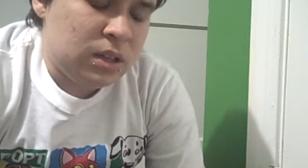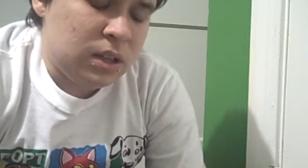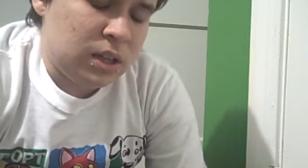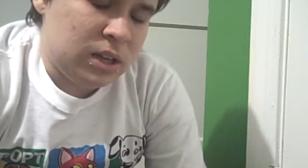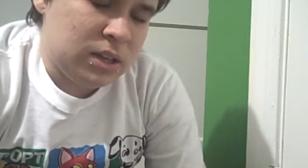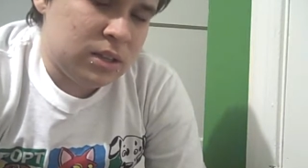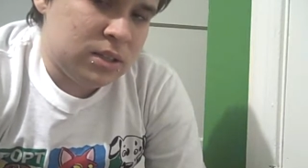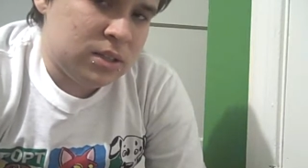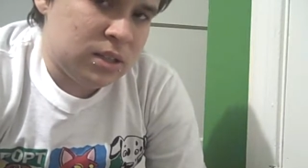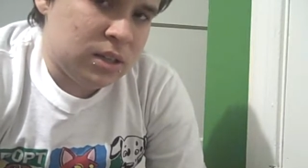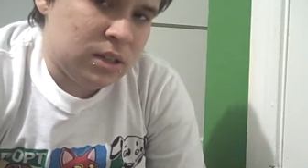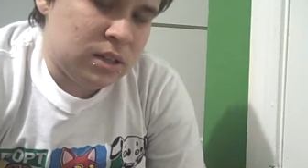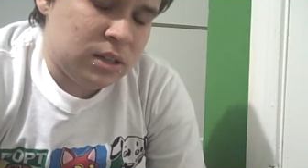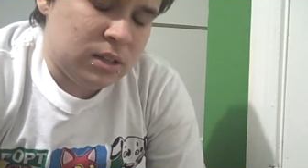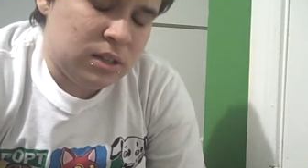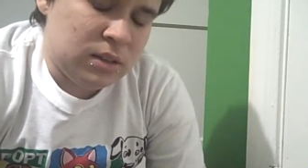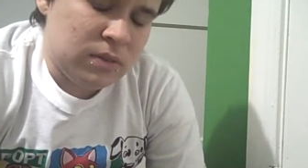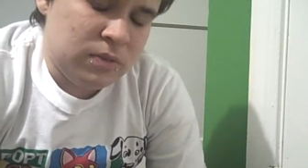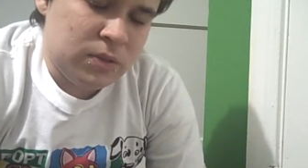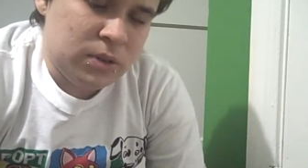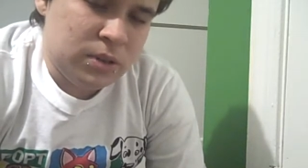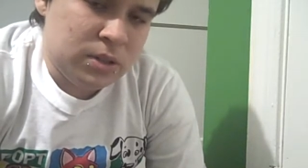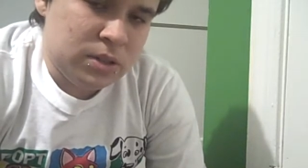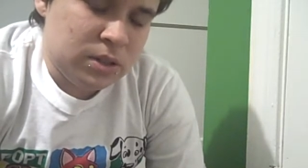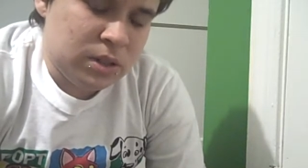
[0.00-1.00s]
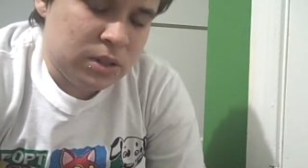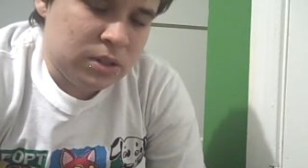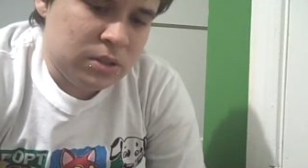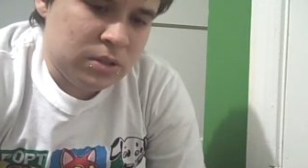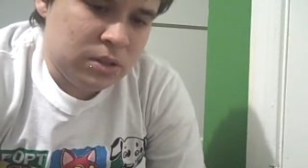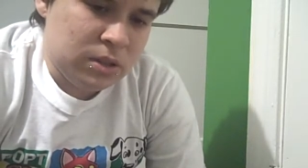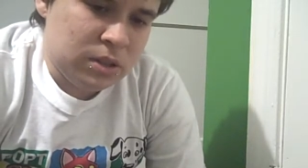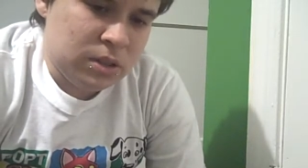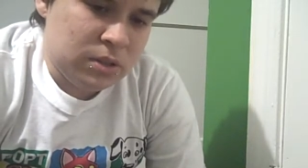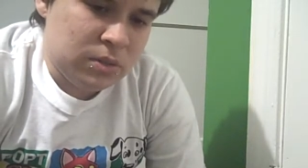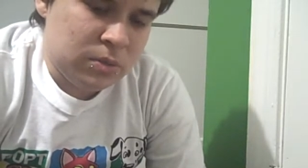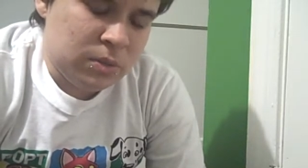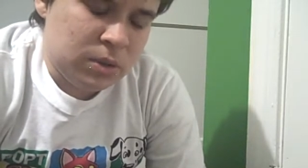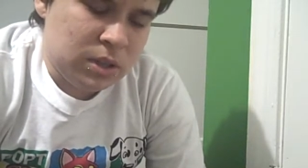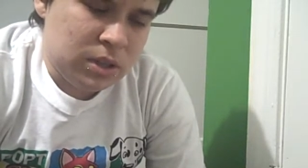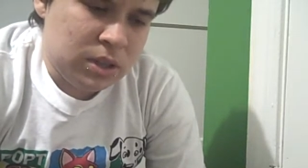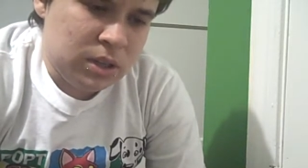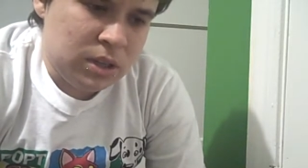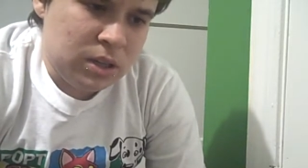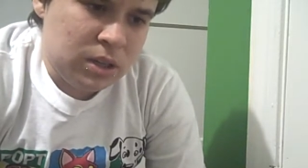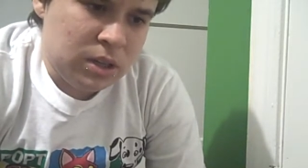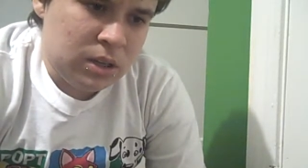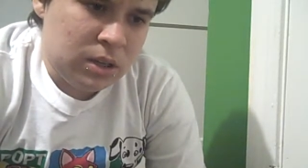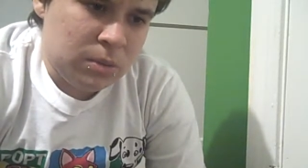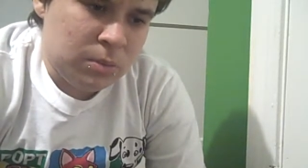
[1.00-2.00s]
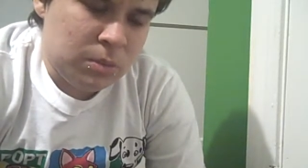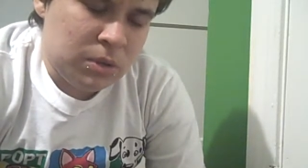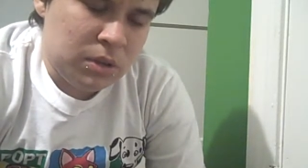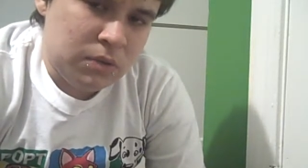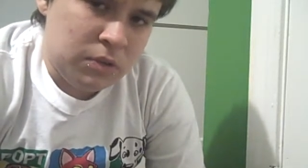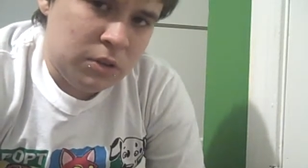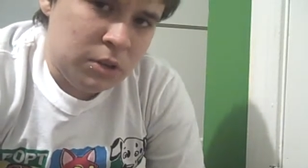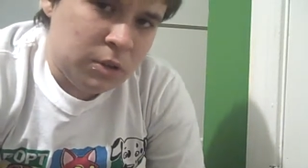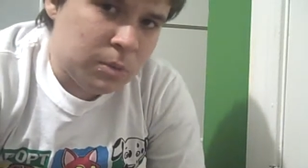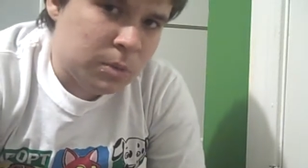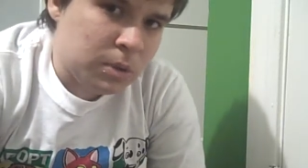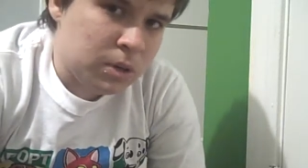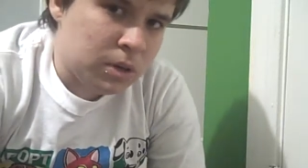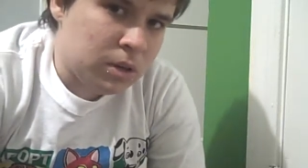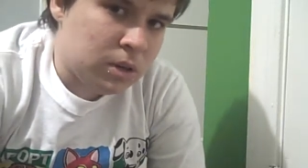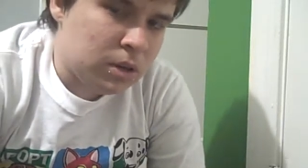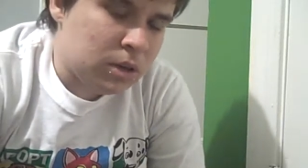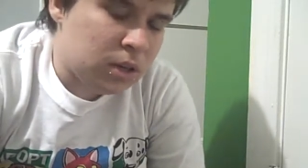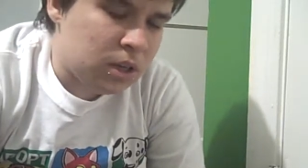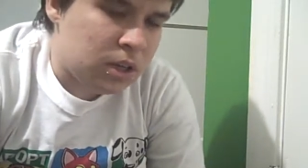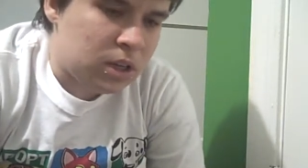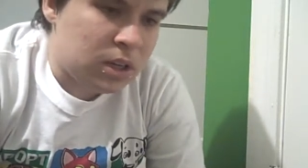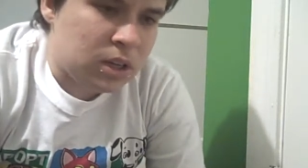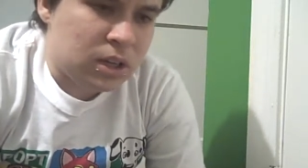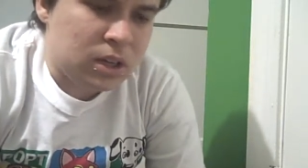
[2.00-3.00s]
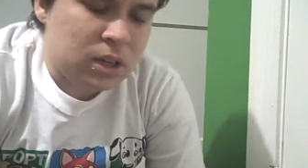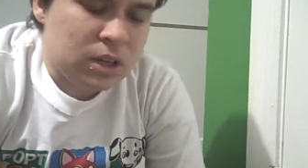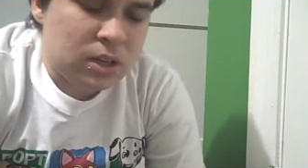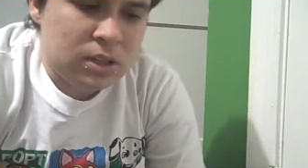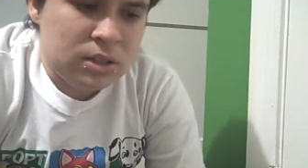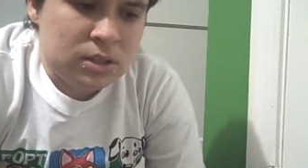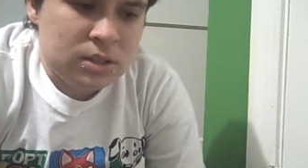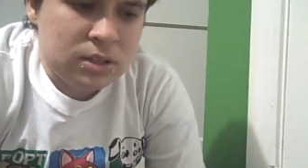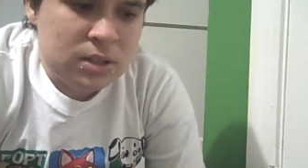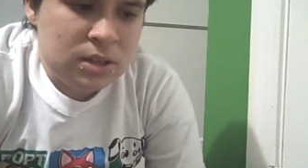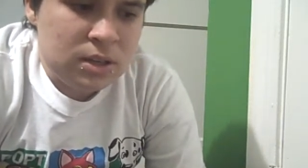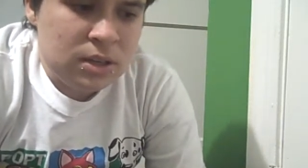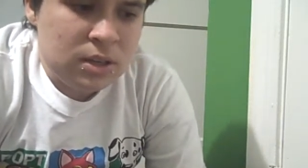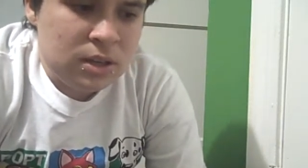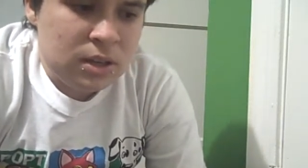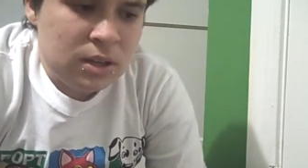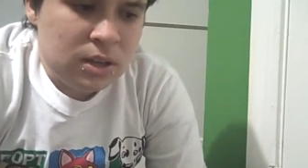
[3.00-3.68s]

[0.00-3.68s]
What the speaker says: like I said, at first I took it with like a bit of humor, and